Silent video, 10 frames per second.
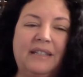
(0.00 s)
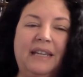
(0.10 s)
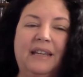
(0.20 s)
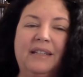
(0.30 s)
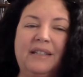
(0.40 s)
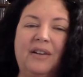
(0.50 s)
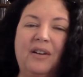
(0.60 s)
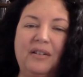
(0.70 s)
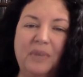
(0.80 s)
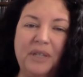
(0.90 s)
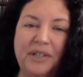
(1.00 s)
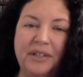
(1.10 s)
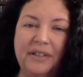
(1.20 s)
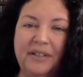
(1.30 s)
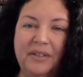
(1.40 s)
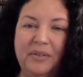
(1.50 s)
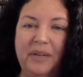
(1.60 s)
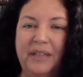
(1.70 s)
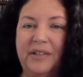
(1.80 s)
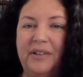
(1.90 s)
is a hard question to
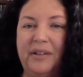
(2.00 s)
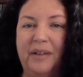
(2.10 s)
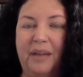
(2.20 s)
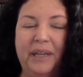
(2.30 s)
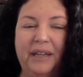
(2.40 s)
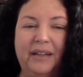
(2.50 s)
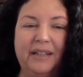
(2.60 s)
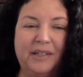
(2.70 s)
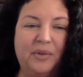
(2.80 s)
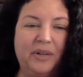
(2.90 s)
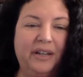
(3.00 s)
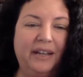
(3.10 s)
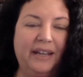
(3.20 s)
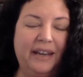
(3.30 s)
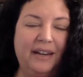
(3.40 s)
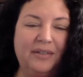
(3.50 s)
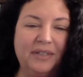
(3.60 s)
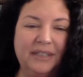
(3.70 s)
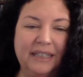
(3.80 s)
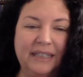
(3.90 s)
answer, and not being a historian, I can't
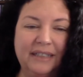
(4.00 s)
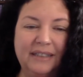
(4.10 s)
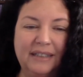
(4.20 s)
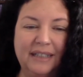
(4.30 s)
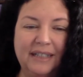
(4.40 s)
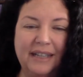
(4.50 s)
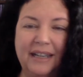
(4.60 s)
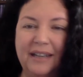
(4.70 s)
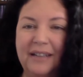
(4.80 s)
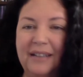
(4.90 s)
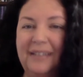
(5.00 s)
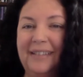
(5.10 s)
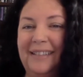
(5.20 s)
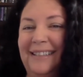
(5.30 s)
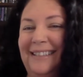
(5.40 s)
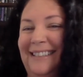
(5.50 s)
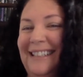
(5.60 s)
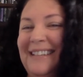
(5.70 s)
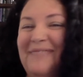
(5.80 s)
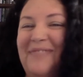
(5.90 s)
really, unless I had
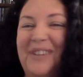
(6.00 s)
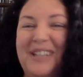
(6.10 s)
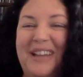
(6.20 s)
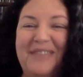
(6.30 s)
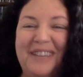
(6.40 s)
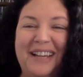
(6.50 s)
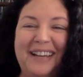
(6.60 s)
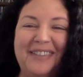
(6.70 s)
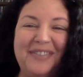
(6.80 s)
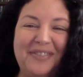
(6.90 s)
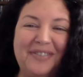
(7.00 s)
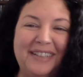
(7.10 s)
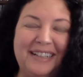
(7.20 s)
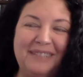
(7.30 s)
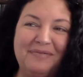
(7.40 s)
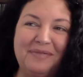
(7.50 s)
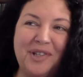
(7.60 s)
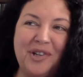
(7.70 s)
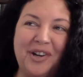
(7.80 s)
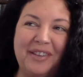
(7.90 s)
more time to kind of
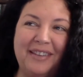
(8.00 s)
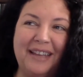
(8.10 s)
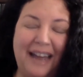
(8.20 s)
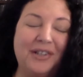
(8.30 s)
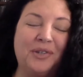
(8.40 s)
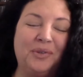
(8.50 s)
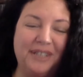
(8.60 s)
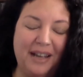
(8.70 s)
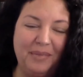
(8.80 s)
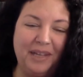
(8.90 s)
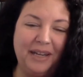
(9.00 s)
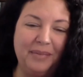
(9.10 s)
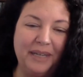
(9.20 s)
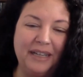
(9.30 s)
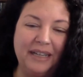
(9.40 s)
chart an actual timeline. But